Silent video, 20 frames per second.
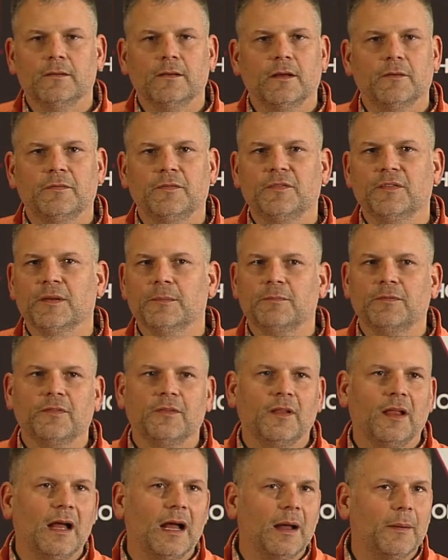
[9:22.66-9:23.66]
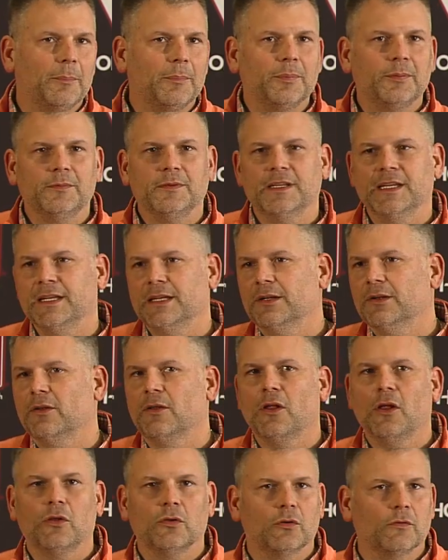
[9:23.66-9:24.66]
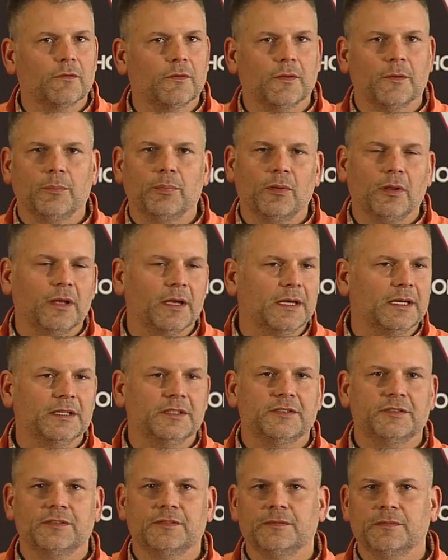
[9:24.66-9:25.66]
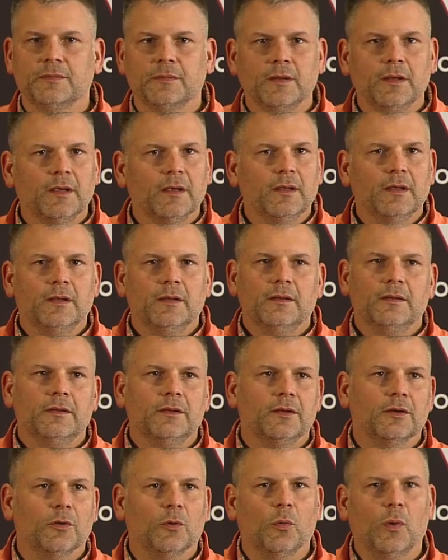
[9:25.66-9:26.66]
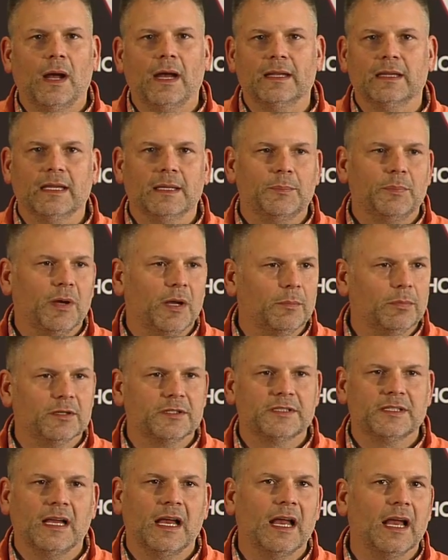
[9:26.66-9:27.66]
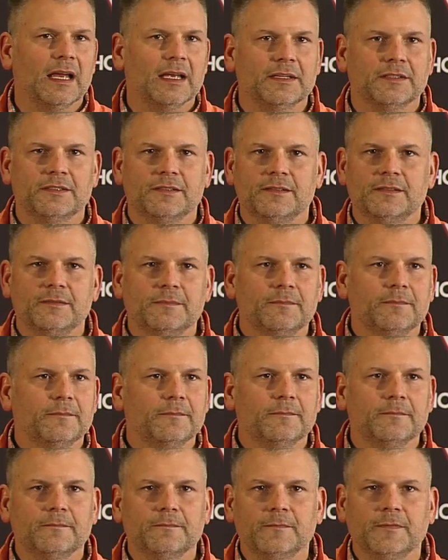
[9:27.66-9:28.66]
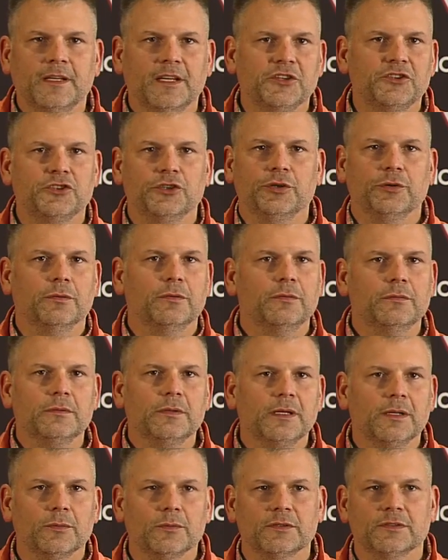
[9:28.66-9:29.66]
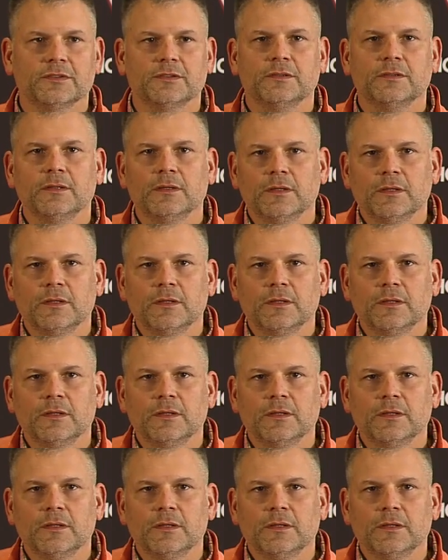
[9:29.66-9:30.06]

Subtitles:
flip-flop deal all over the place, widely publicized issue. It was